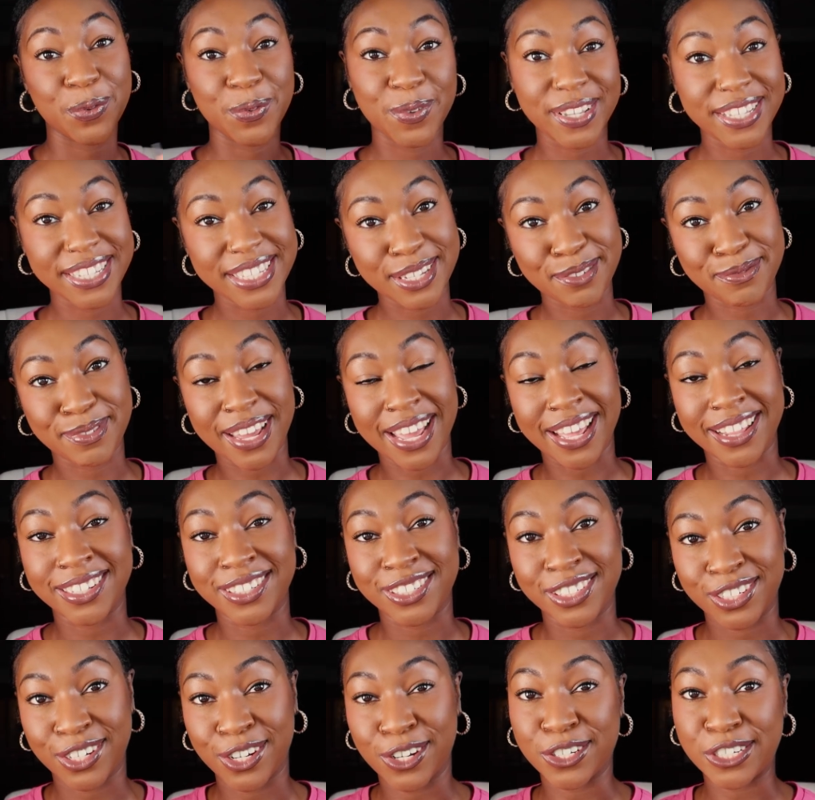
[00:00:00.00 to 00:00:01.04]
What's up, gal?
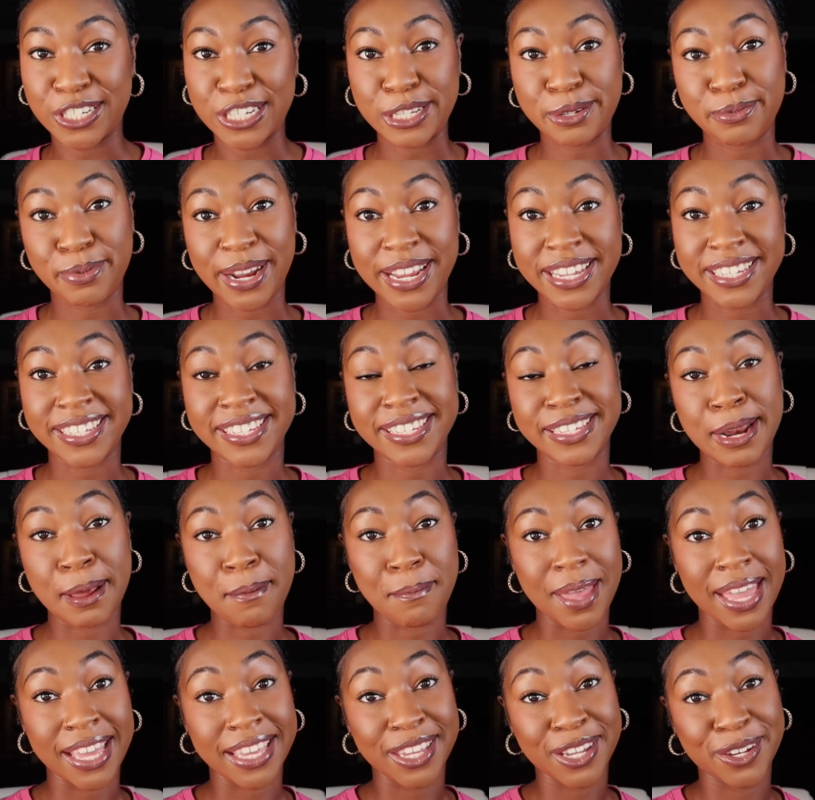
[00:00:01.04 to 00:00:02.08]
It's your girl, she's Priceless, and
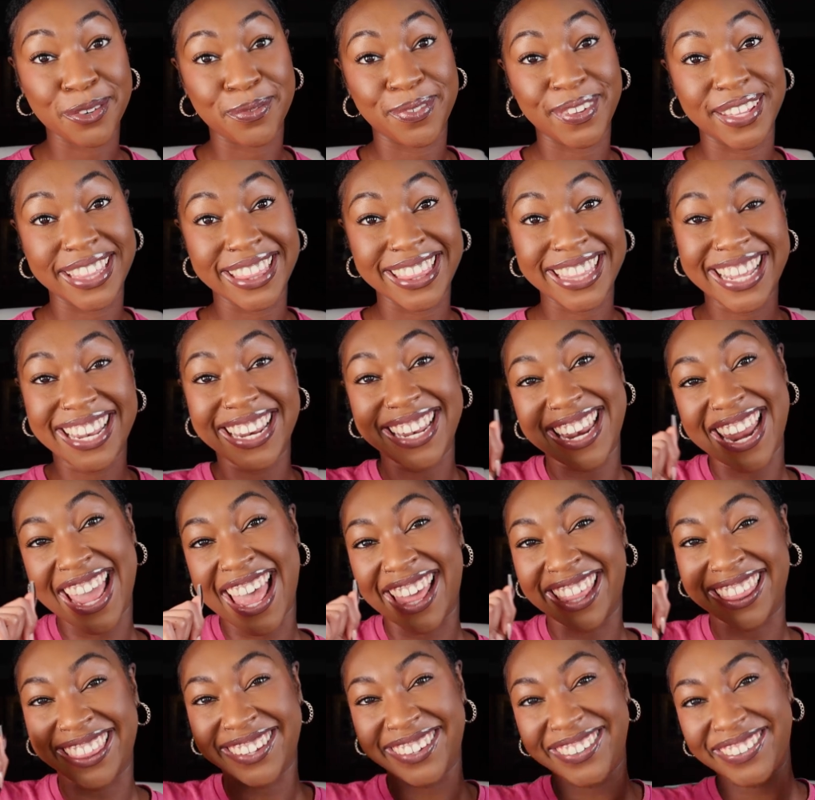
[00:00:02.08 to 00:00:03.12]
I'm back here with
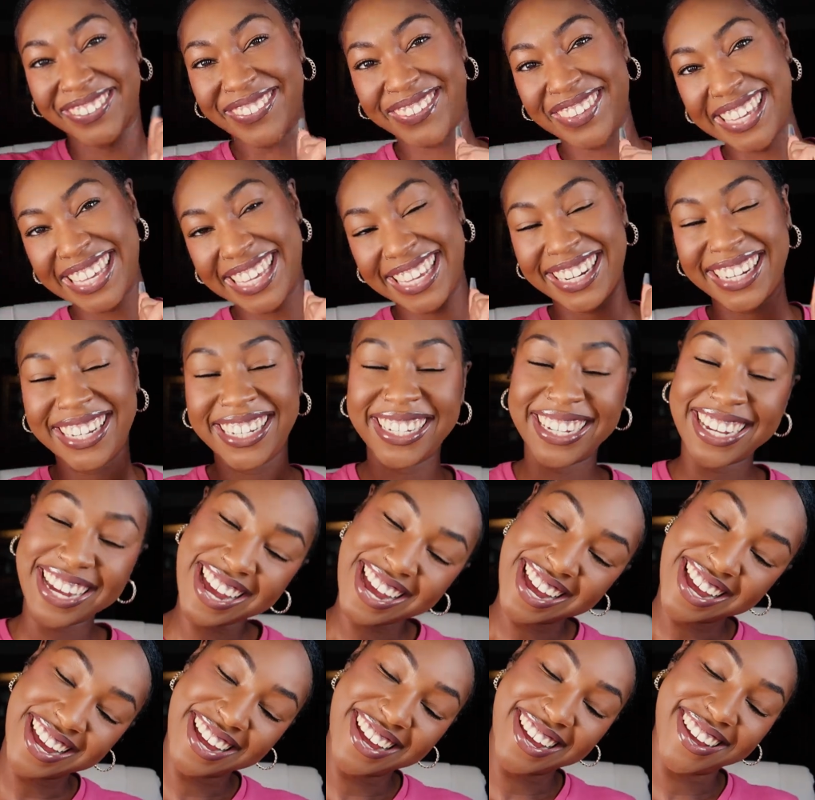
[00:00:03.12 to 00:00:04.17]
another
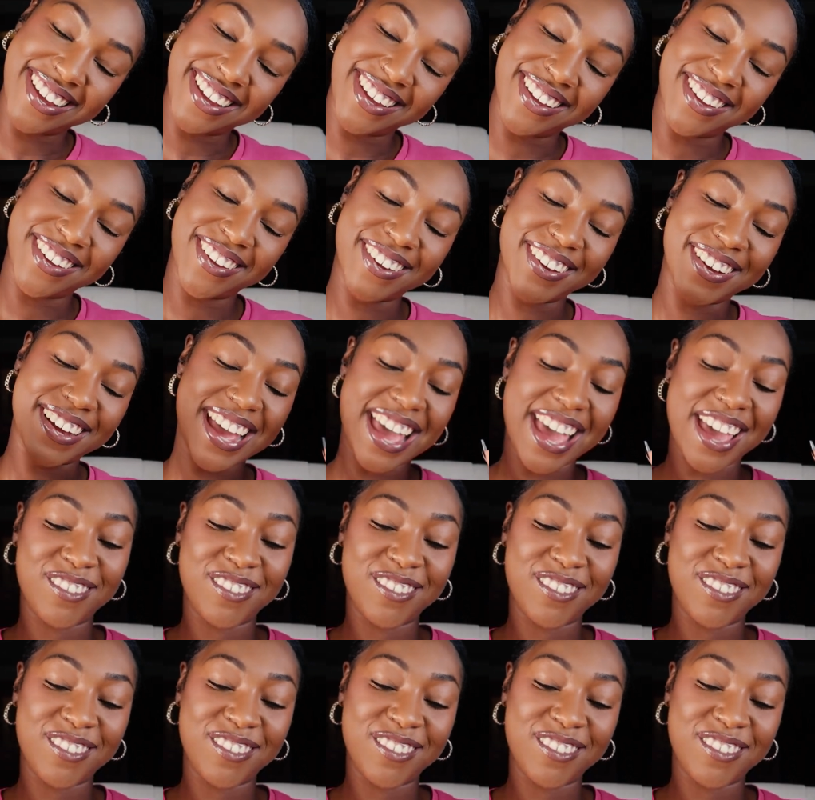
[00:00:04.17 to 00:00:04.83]
video.